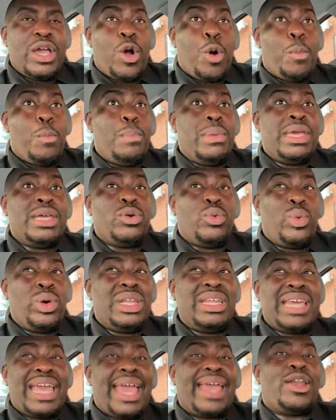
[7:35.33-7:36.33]
obey
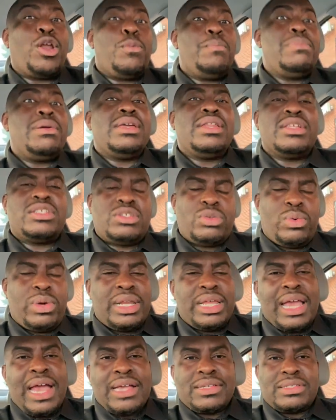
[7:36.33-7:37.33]
willing and obedient to what
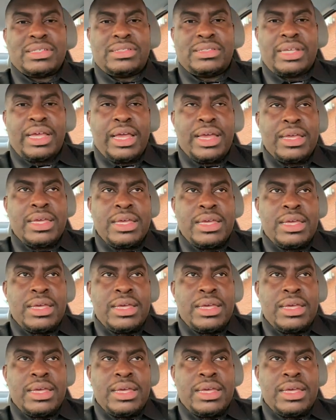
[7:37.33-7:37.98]
He has to say,